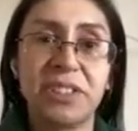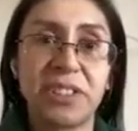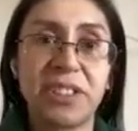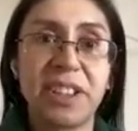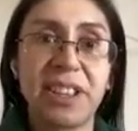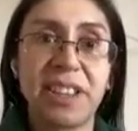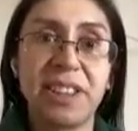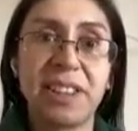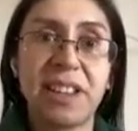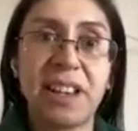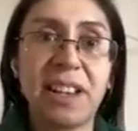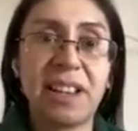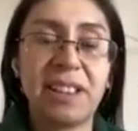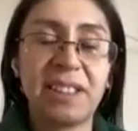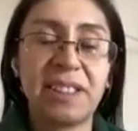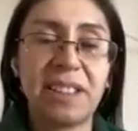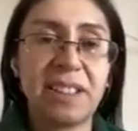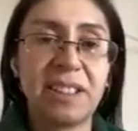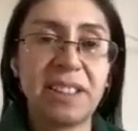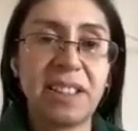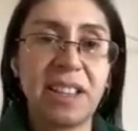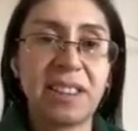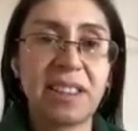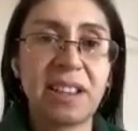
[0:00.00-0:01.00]
they want to dirty
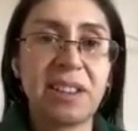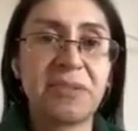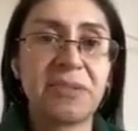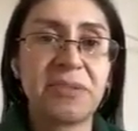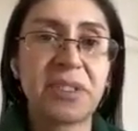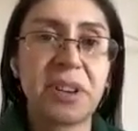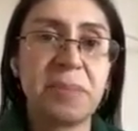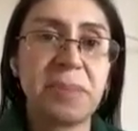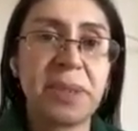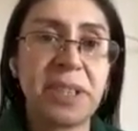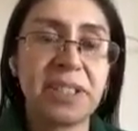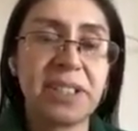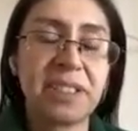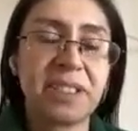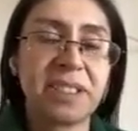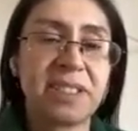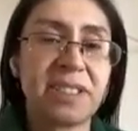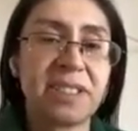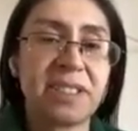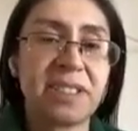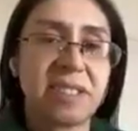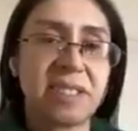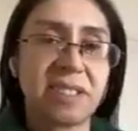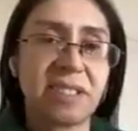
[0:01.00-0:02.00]
that. They take that from
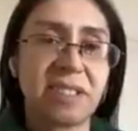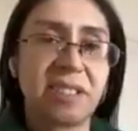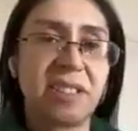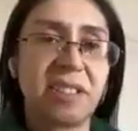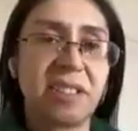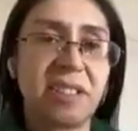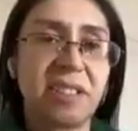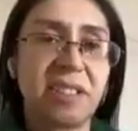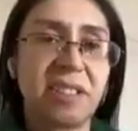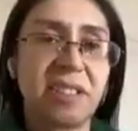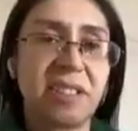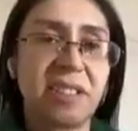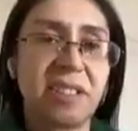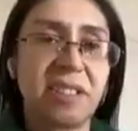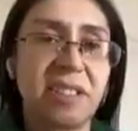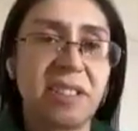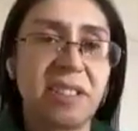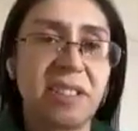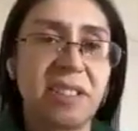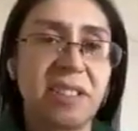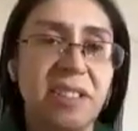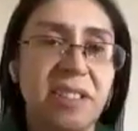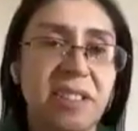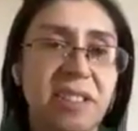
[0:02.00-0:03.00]
us to
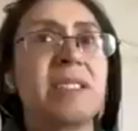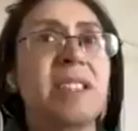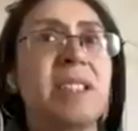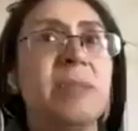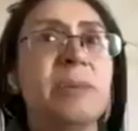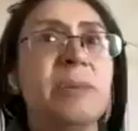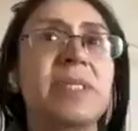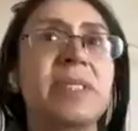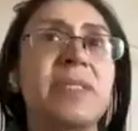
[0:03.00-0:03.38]
call in.